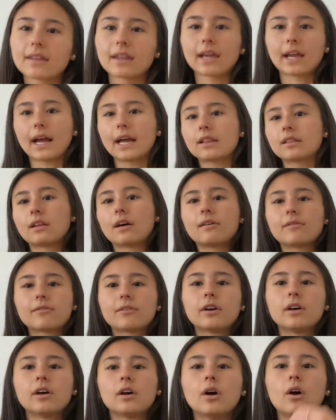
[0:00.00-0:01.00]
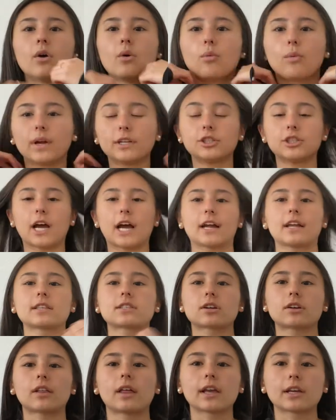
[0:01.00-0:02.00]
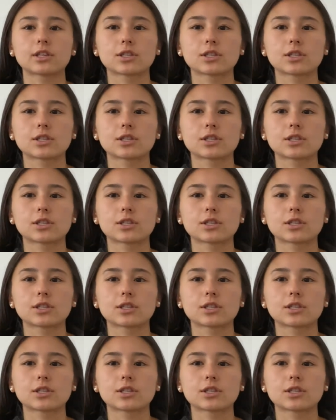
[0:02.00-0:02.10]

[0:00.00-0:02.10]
Like I love when jackets are like